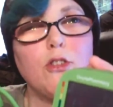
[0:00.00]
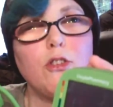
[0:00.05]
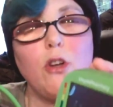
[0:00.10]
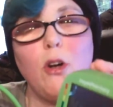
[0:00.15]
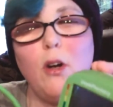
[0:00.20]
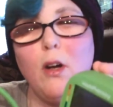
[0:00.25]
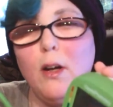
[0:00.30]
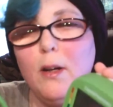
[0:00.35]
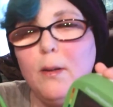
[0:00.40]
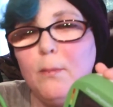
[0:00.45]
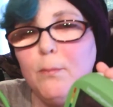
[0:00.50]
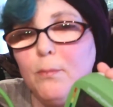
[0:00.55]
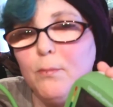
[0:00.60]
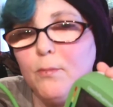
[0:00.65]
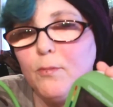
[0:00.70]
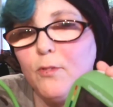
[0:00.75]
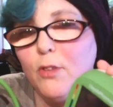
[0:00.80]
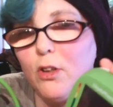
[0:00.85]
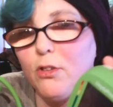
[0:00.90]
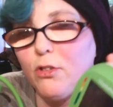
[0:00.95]

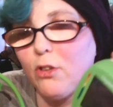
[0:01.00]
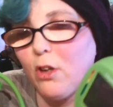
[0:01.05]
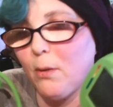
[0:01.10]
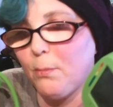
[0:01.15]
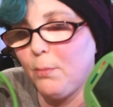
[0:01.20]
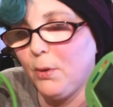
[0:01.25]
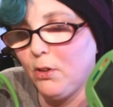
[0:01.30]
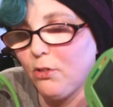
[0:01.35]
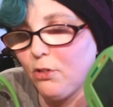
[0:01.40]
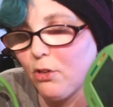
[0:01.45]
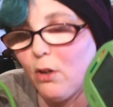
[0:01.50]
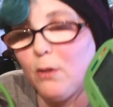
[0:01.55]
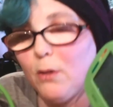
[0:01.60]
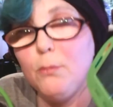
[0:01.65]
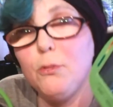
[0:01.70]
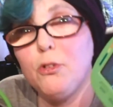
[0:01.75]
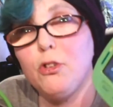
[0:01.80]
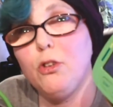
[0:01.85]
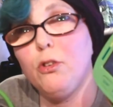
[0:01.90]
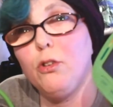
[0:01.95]
couple of
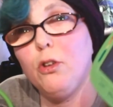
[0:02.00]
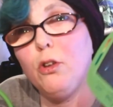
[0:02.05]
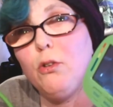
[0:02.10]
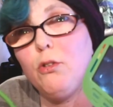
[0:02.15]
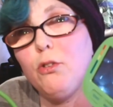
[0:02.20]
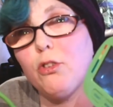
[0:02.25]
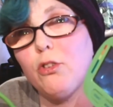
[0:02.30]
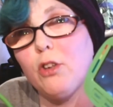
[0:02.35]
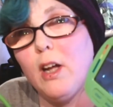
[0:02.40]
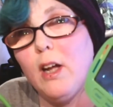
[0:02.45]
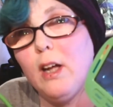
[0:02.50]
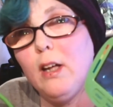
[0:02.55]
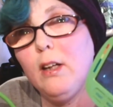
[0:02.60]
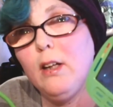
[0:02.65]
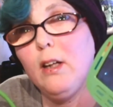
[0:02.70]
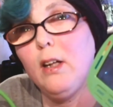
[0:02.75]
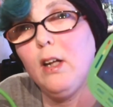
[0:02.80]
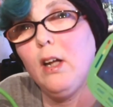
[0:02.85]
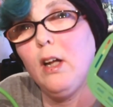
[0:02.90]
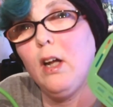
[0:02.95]
times you use it,
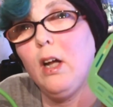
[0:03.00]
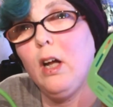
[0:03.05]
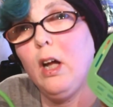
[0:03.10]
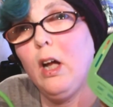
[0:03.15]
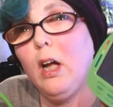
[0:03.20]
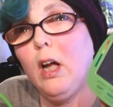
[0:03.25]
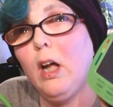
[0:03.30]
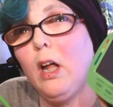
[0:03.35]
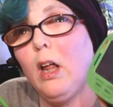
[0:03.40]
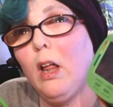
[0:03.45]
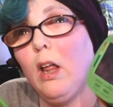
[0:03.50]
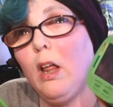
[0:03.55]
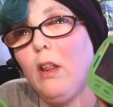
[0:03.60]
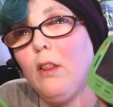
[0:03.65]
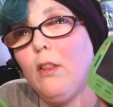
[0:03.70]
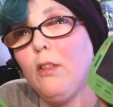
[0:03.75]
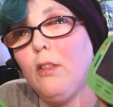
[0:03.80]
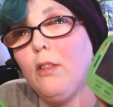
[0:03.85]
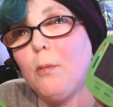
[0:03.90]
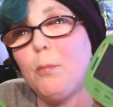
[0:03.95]

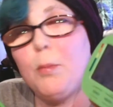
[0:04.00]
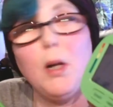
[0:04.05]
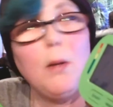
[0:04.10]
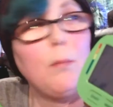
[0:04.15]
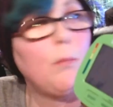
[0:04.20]
the blood